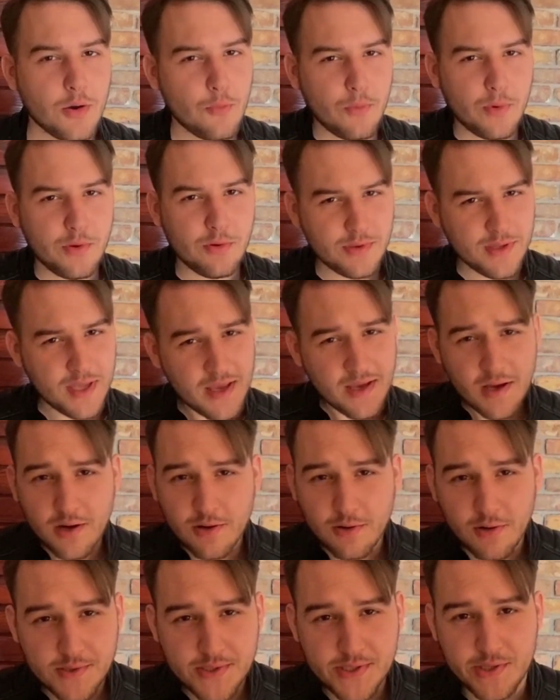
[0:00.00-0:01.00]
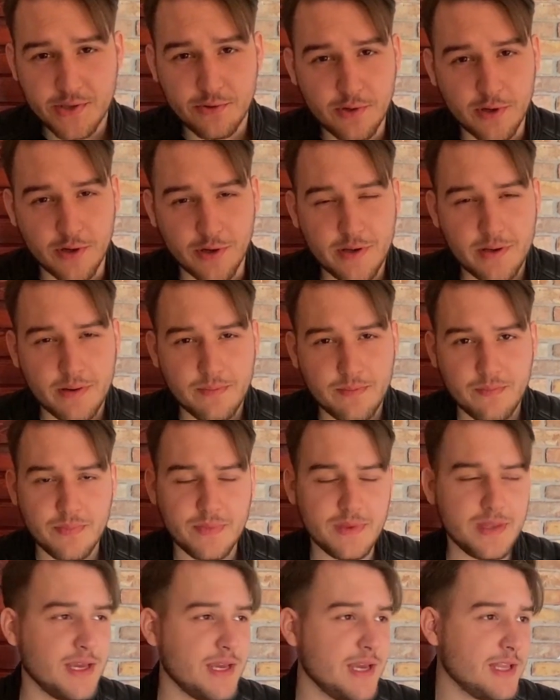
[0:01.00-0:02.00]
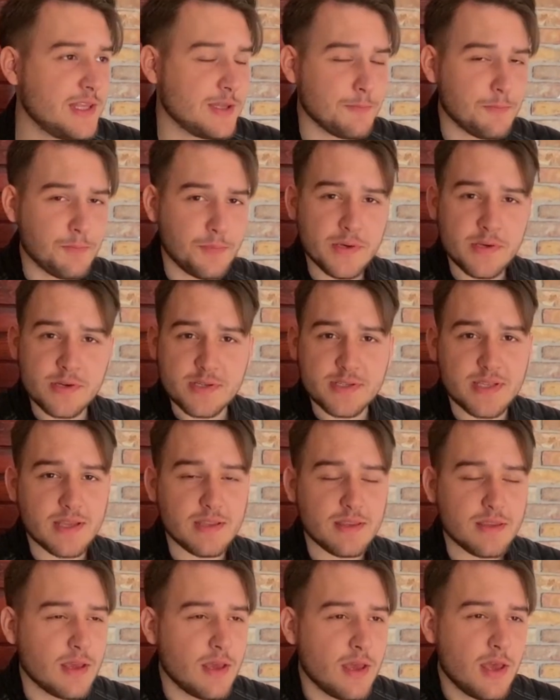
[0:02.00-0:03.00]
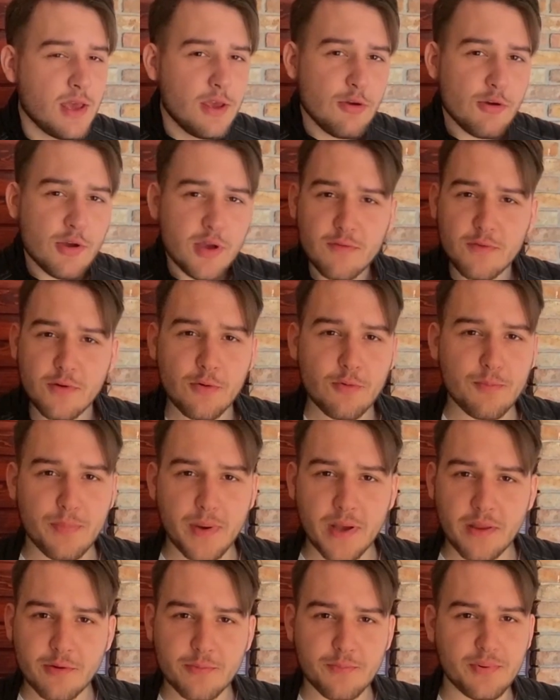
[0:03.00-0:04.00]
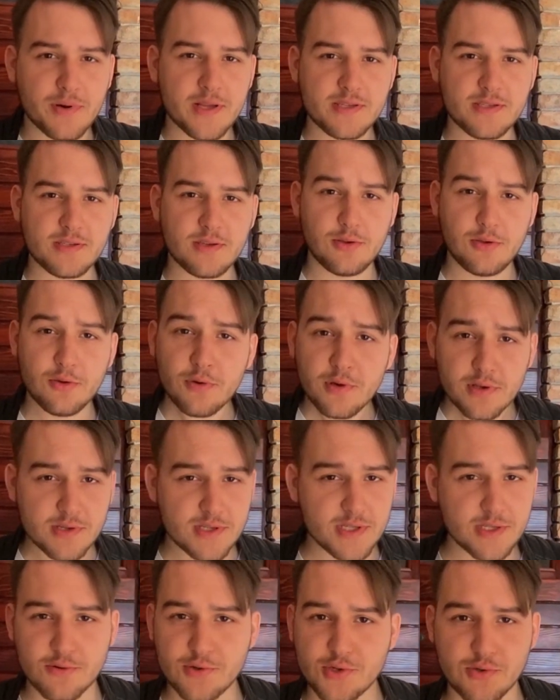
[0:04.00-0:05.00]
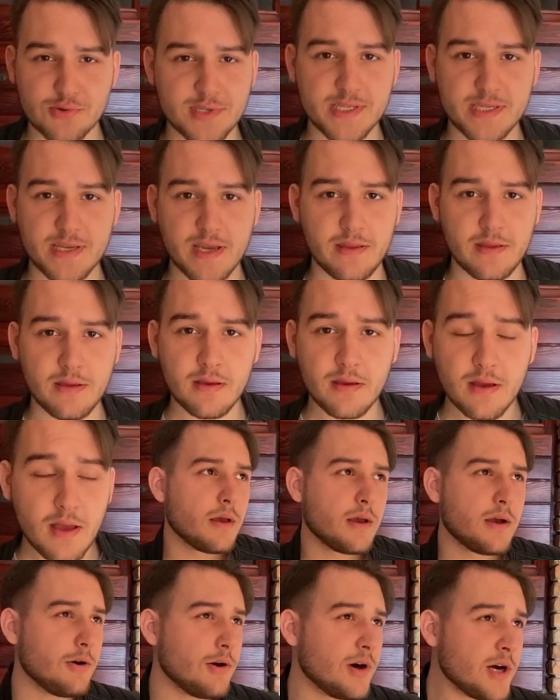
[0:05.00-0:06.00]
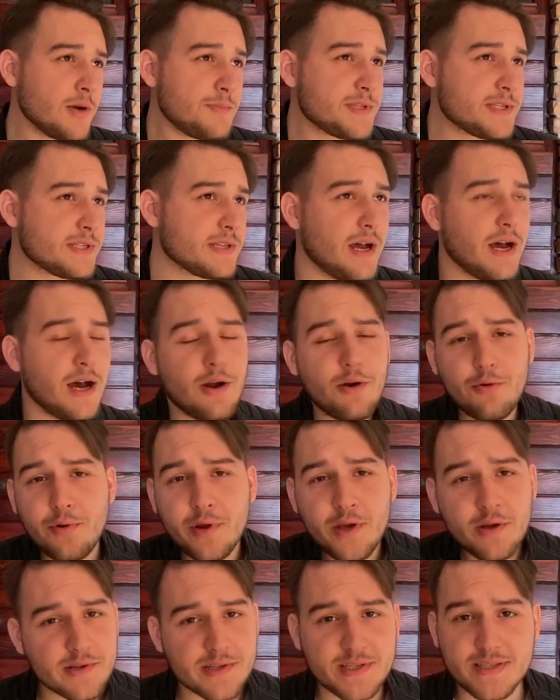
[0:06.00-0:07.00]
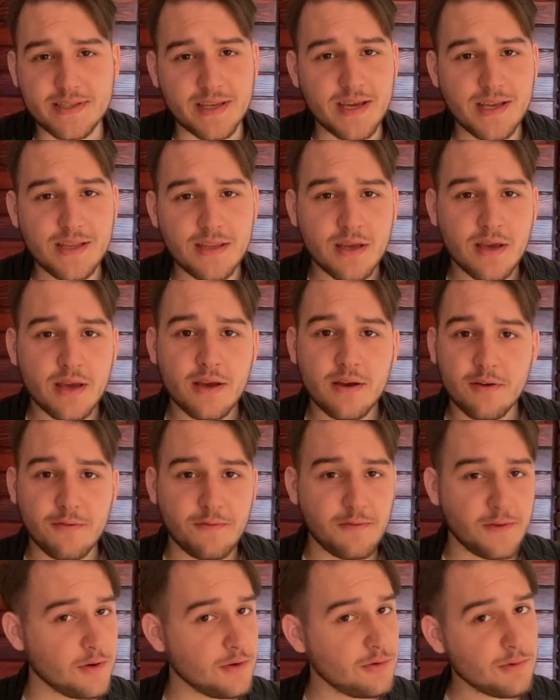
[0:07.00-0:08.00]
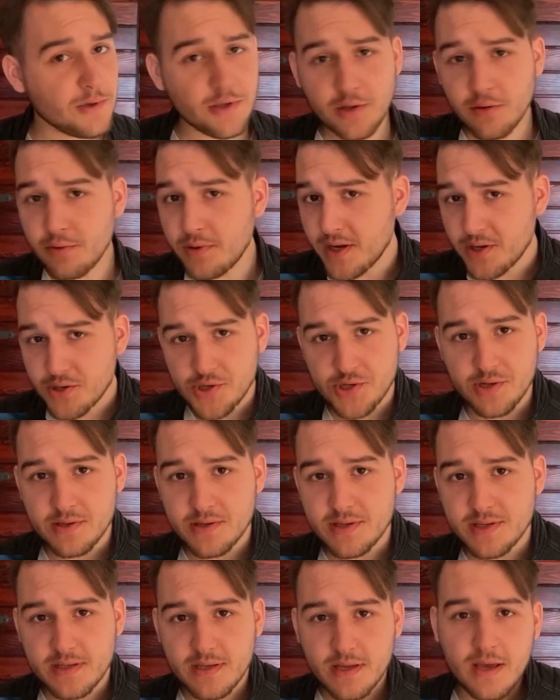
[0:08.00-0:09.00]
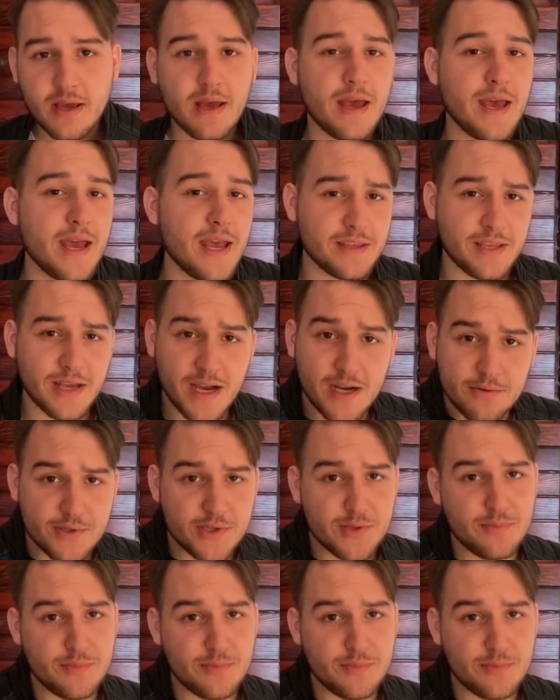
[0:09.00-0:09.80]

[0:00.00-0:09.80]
When you take a closer look, it appears that you have no better plans to do in a social setting. Clubs are real estate filled with erections and house